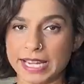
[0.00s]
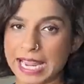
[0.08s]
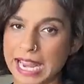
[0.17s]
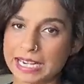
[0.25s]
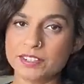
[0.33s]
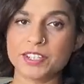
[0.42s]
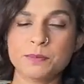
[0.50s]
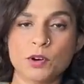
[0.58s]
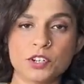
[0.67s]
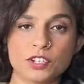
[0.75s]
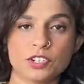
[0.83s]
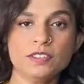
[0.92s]
hands her a
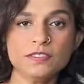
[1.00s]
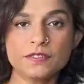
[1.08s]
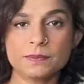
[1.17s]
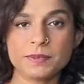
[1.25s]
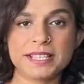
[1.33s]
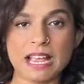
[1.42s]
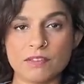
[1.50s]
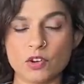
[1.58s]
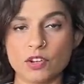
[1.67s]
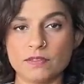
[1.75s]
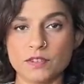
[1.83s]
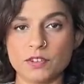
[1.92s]
bottle of
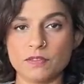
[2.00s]
Savlon for her